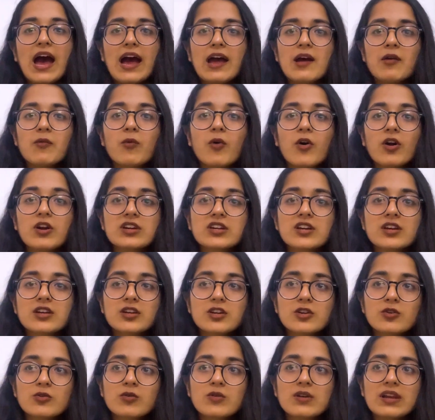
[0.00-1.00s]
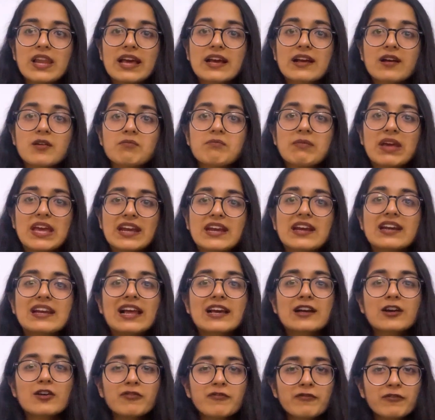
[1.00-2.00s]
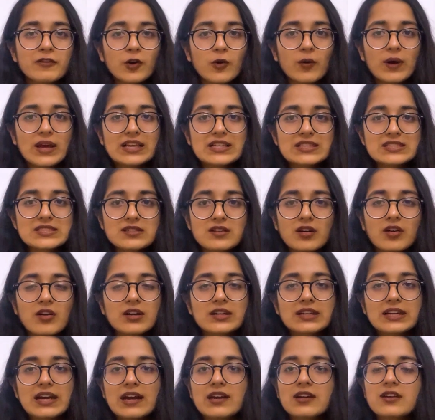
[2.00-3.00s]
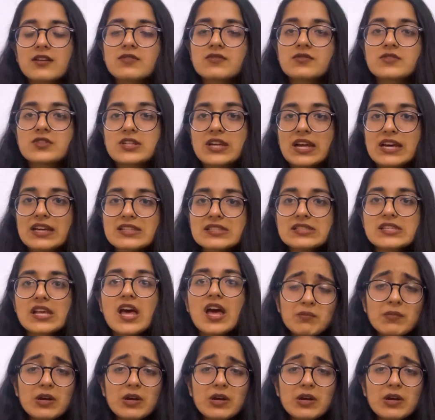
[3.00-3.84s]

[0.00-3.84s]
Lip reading: I wanted to like make it like a flowing skirt kind of dress,